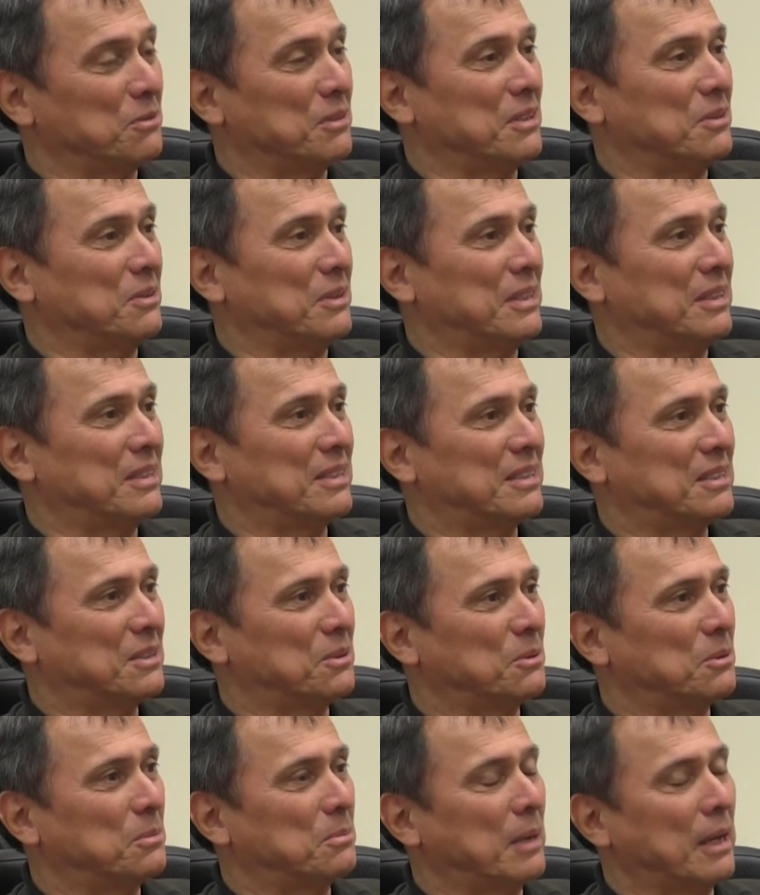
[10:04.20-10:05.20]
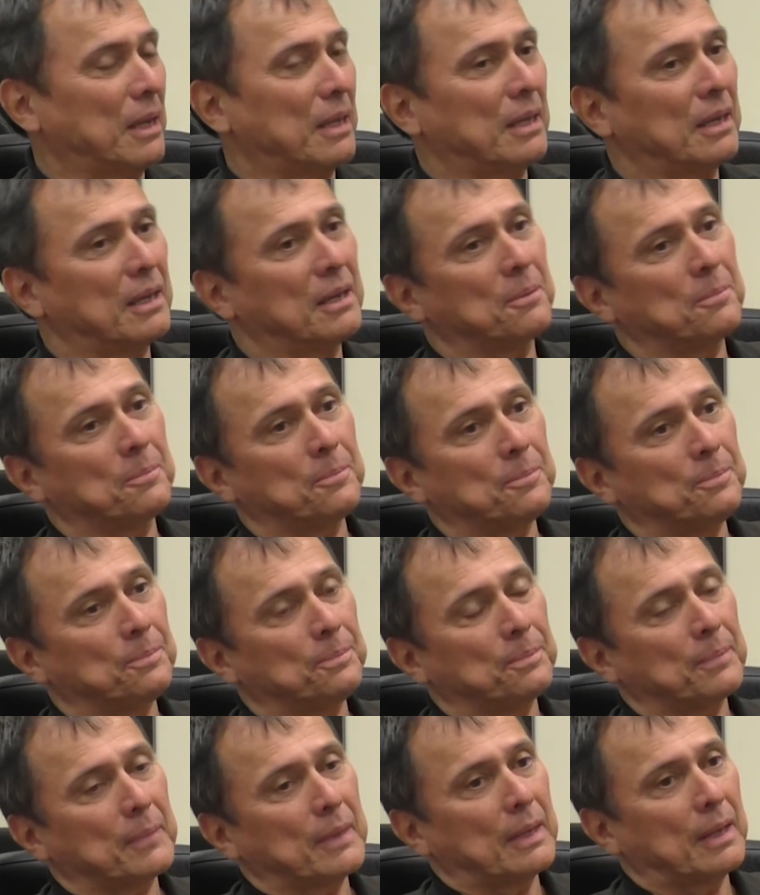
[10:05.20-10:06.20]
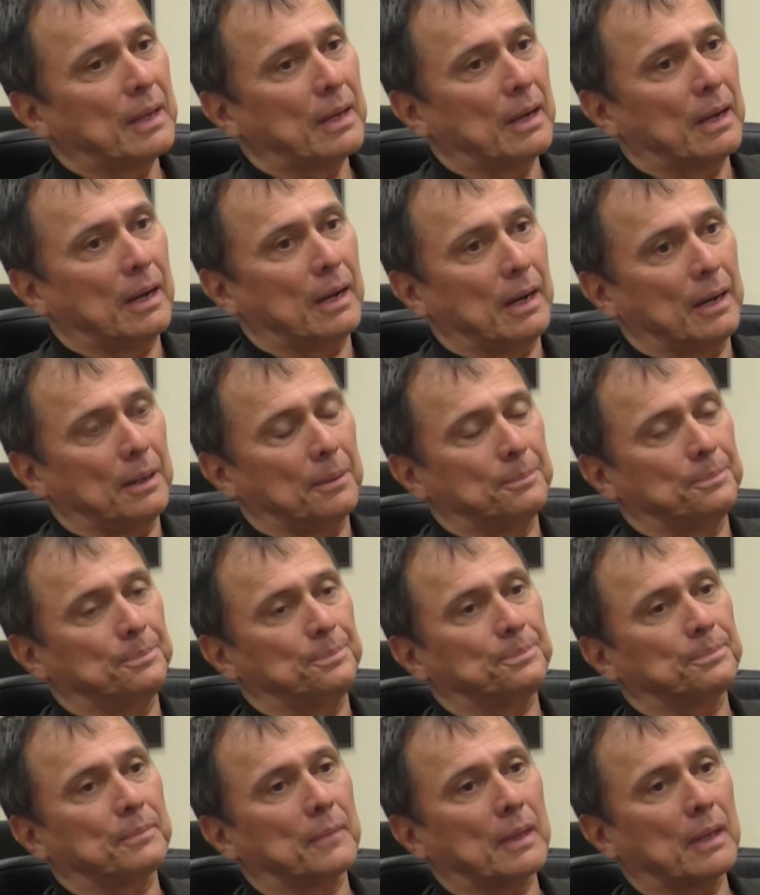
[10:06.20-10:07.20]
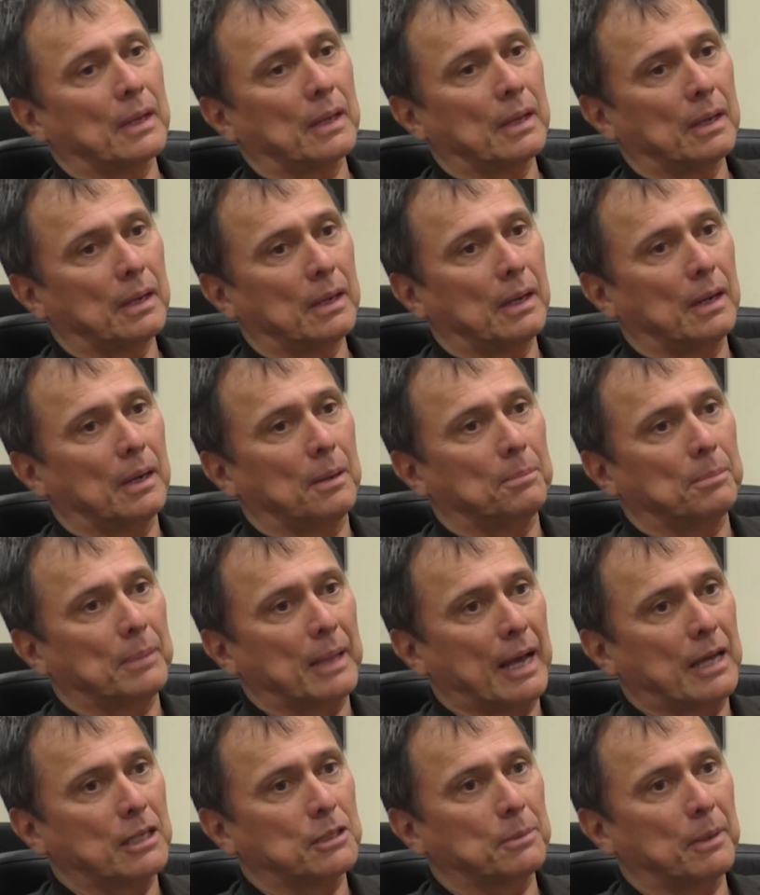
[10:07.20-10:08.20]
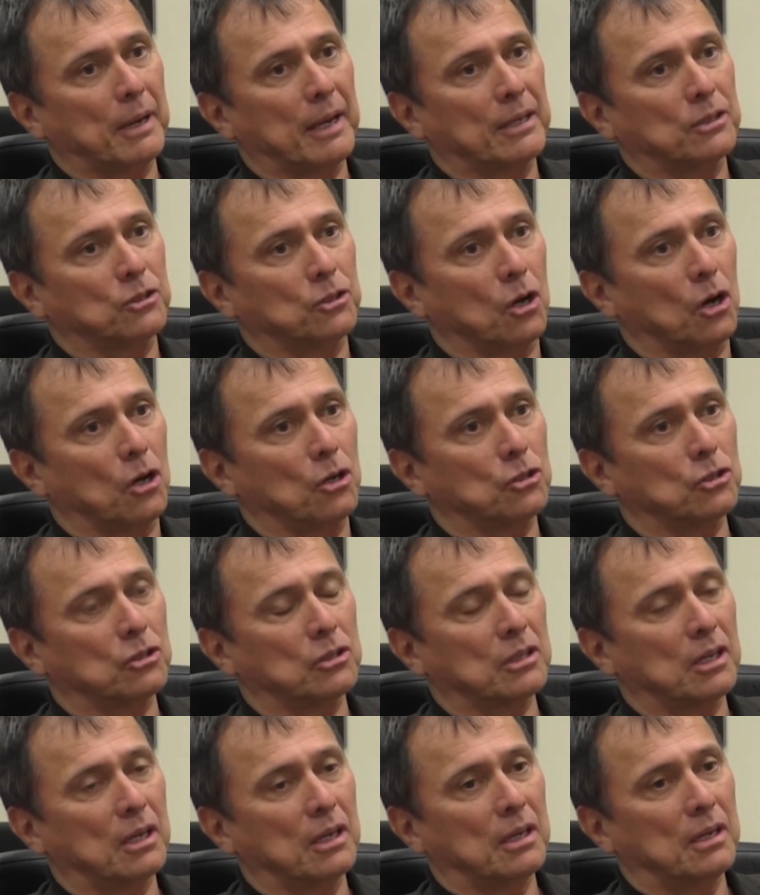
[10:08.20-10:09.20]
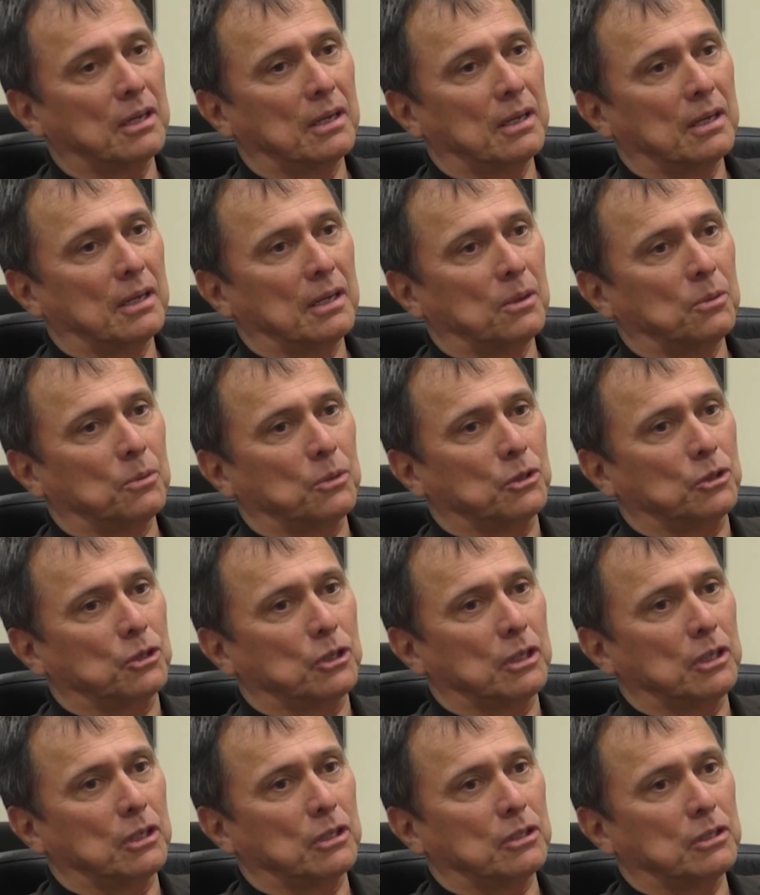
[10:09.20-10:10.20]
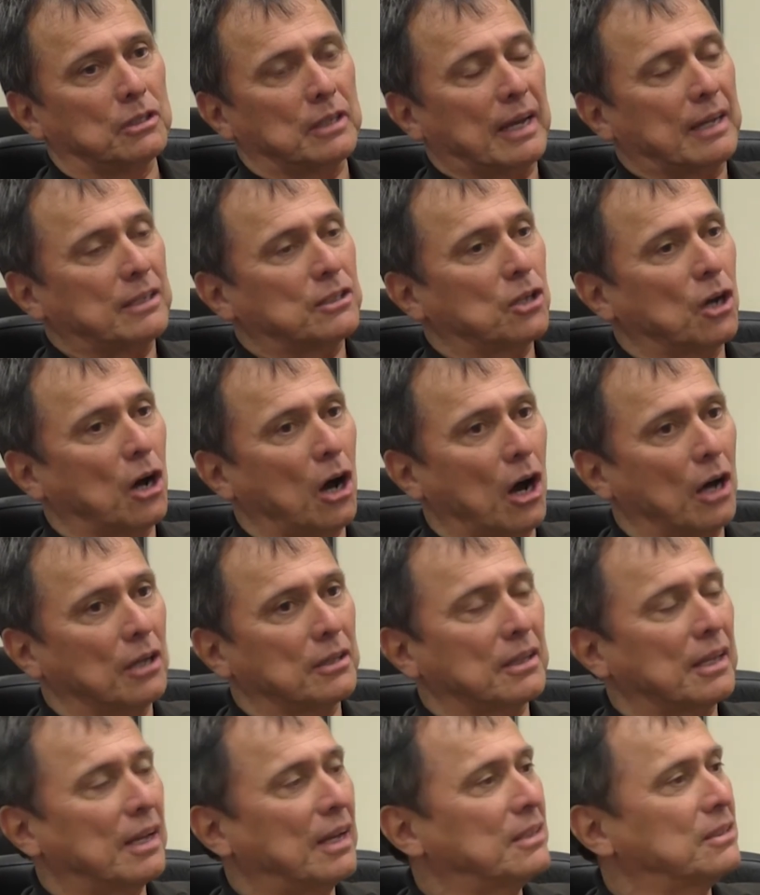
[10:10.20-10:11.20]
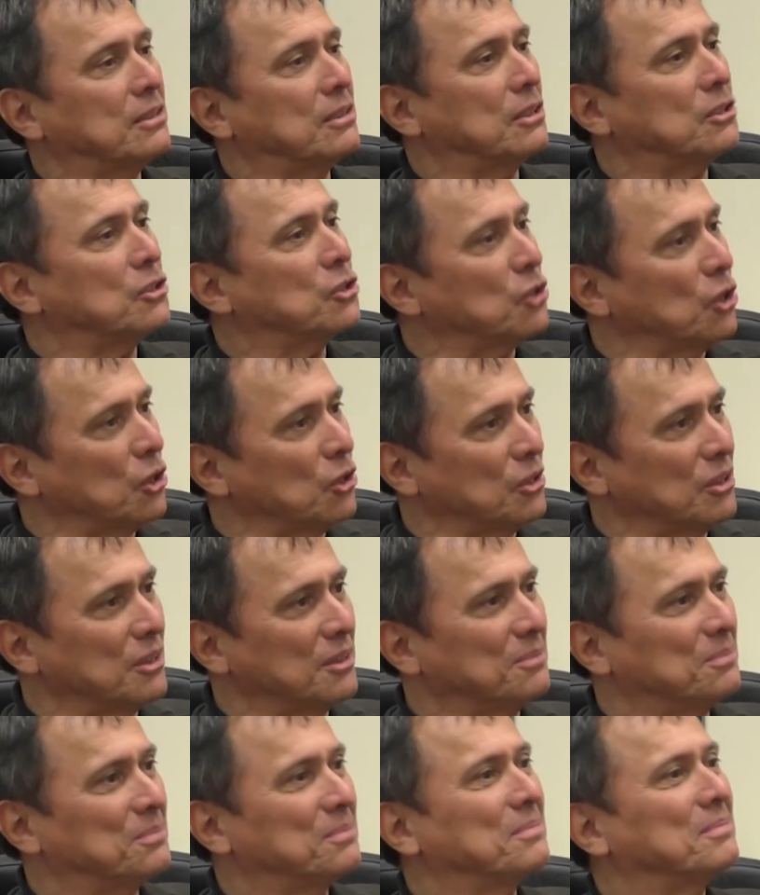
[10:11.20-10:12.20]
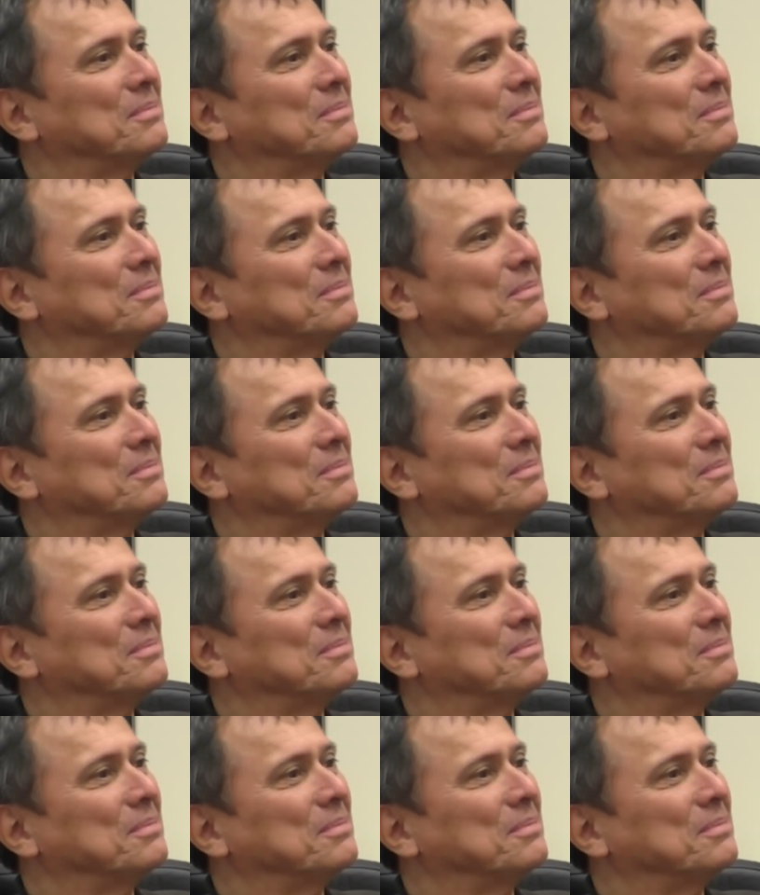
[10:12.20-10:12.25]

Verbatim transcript: of degrees. So we're making um, plasma exhaust, which is as hot as the sun.